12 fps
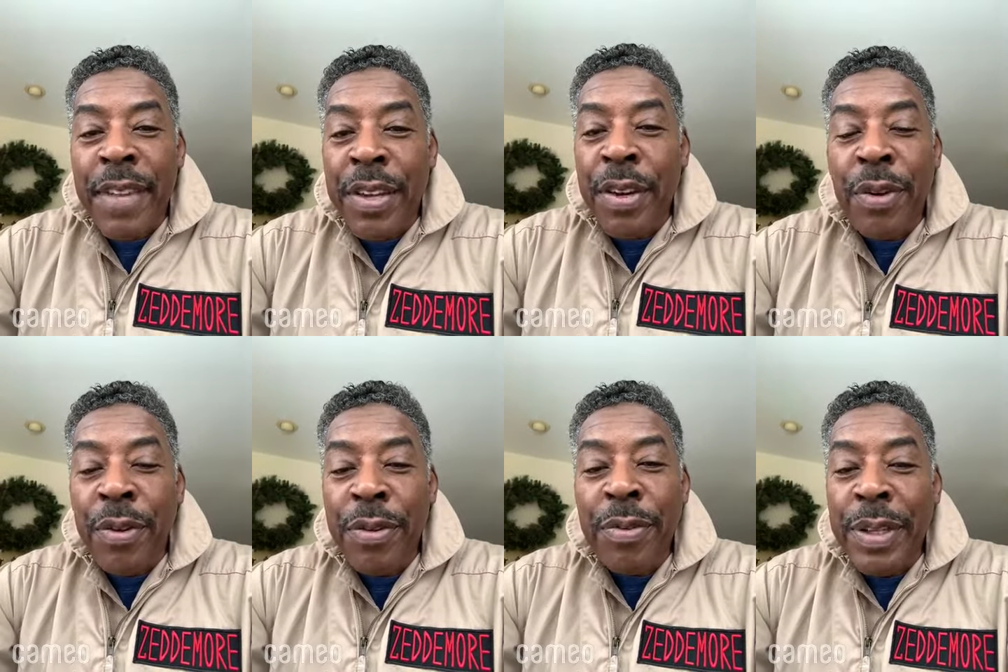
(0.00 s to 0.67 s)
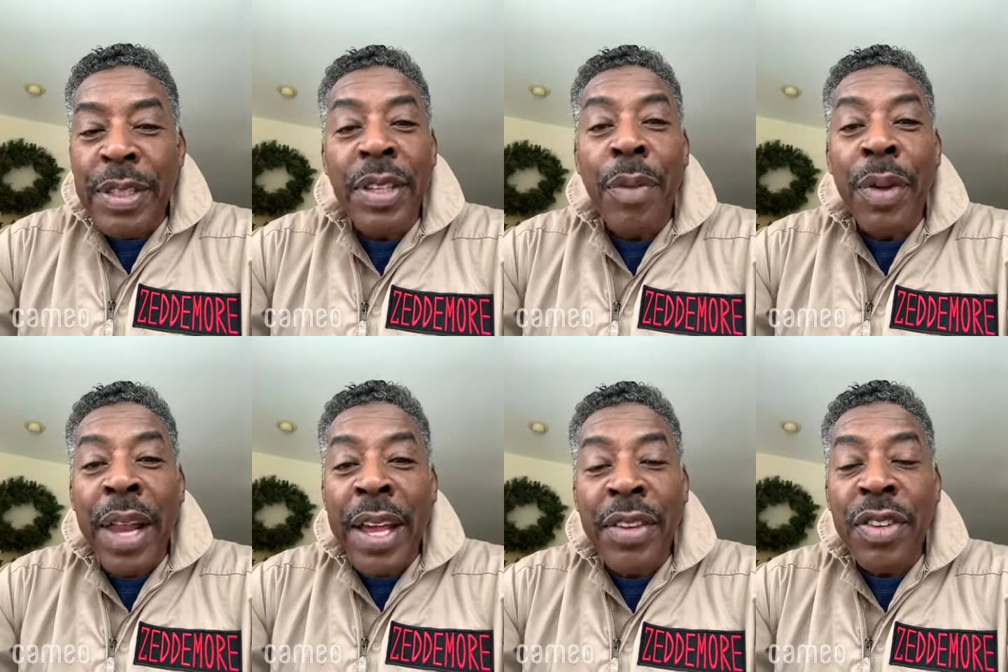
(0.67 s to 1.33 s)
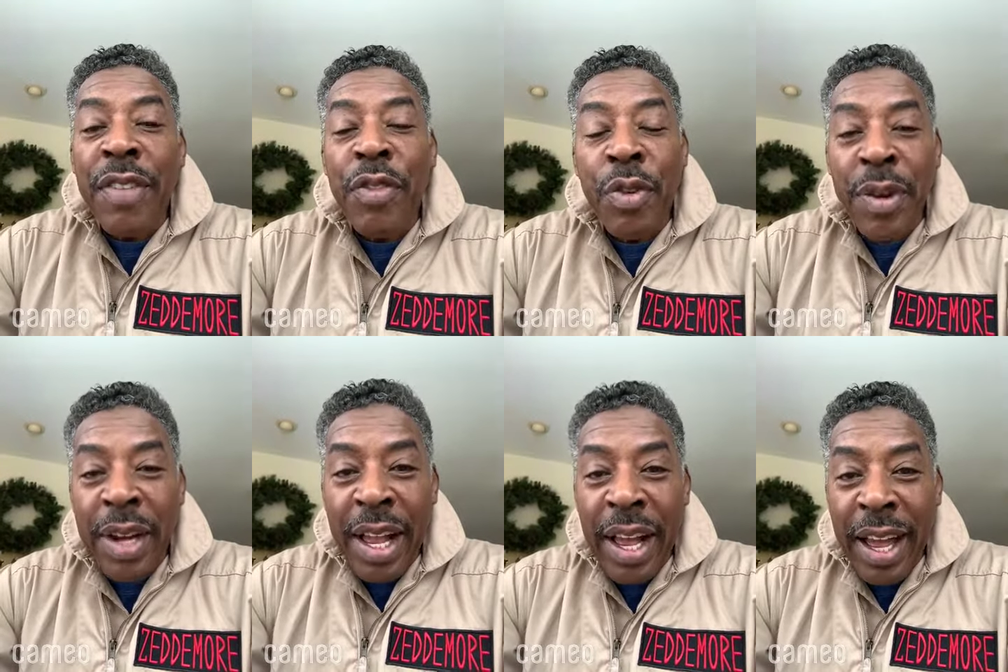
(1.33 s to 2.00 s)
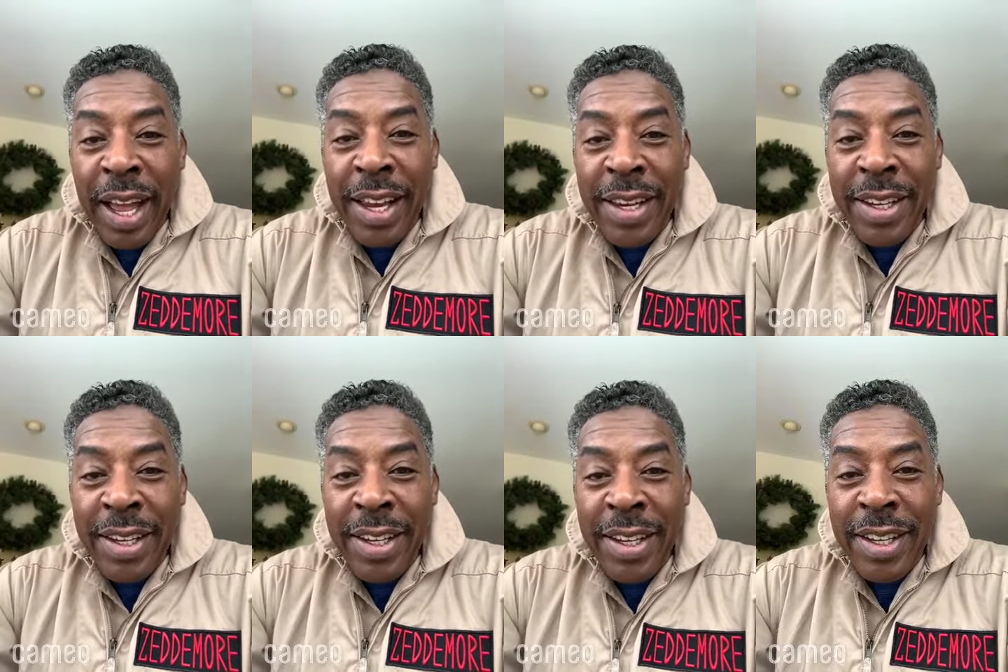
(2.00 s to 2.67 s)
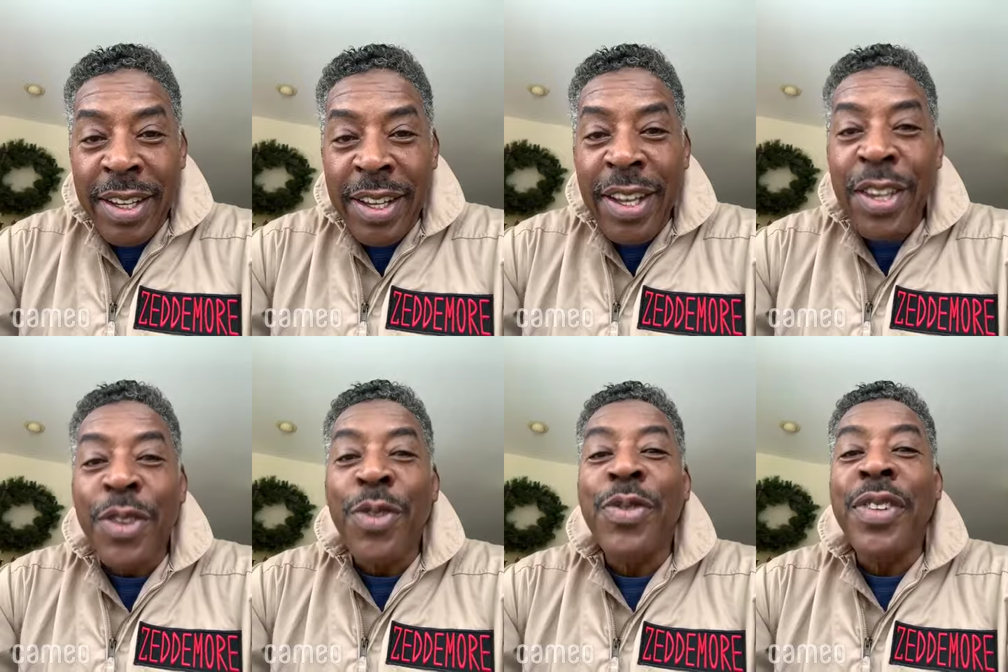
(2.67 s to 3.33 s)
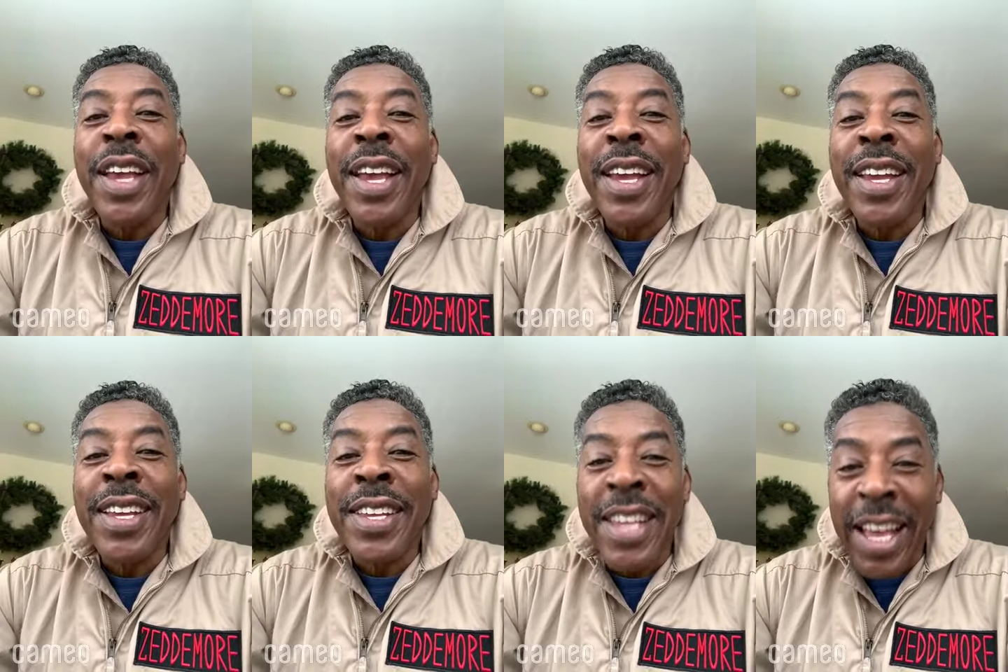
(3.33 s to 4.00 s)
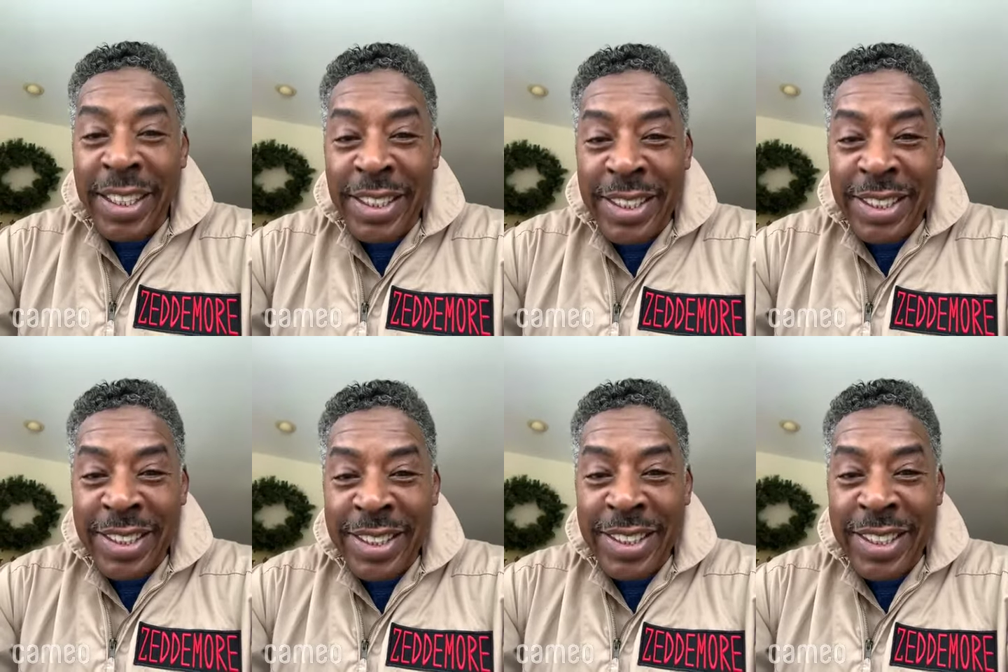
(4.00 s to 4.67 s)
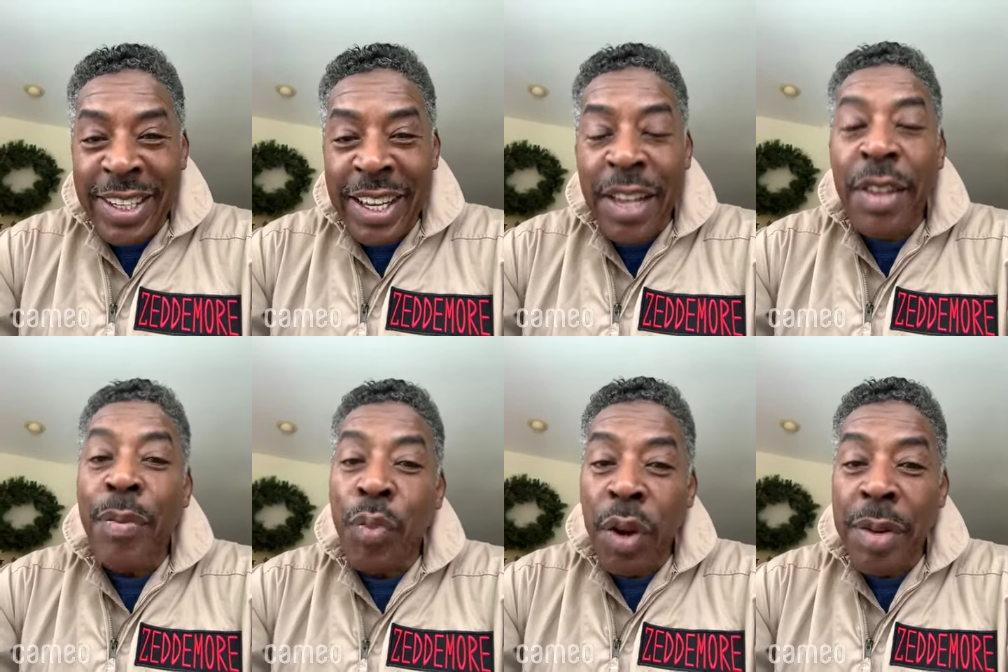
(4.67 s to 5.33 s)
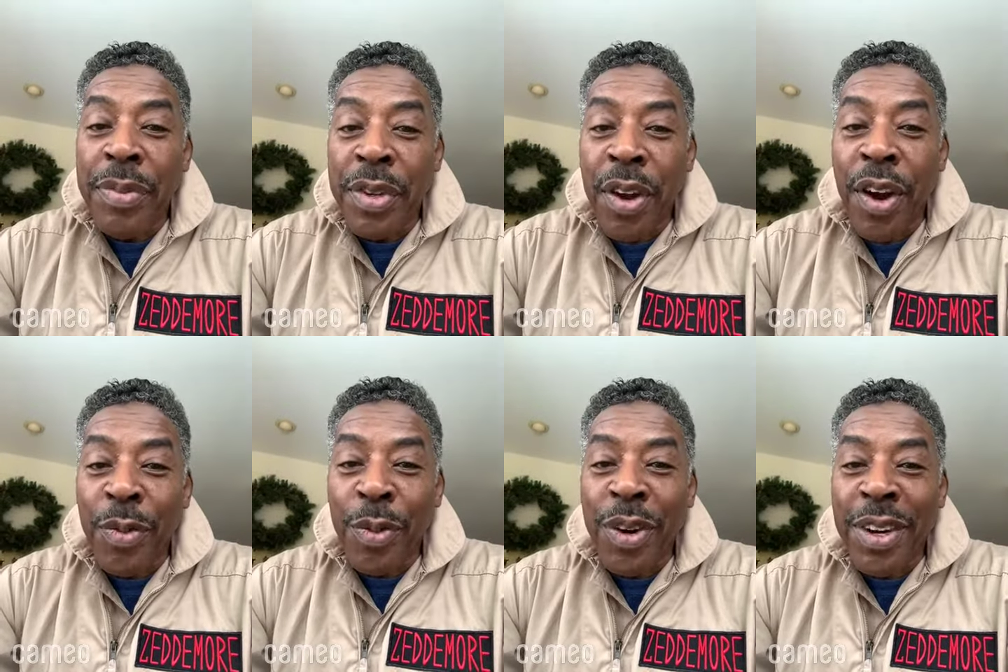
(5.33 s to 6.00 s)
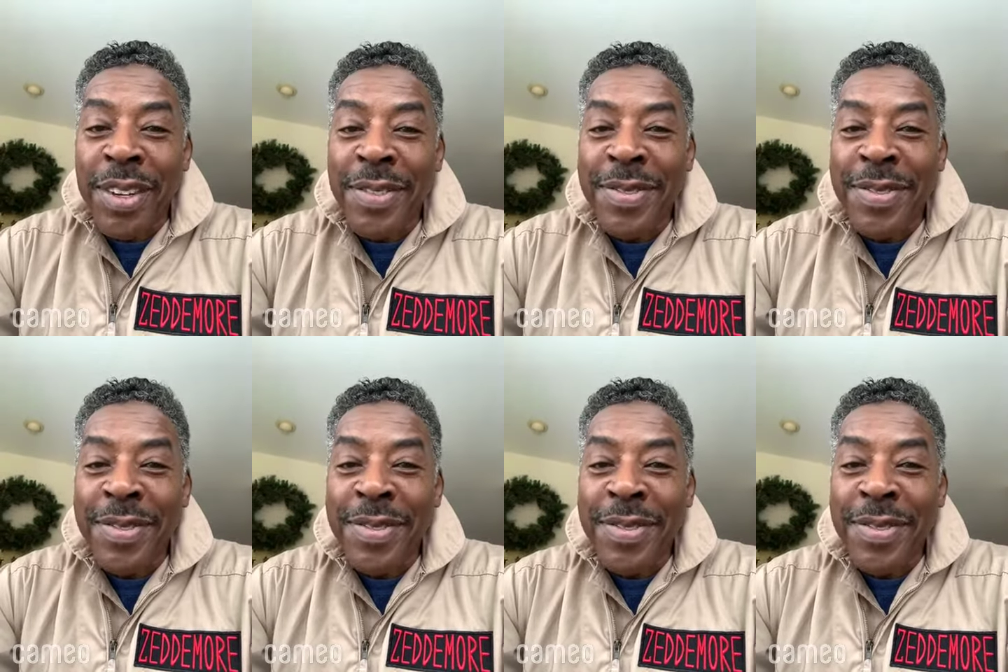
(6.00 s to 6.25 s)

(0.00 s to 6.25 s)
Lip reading: you know, when someone asks if you're a god, you say yes and then point him to your artwork.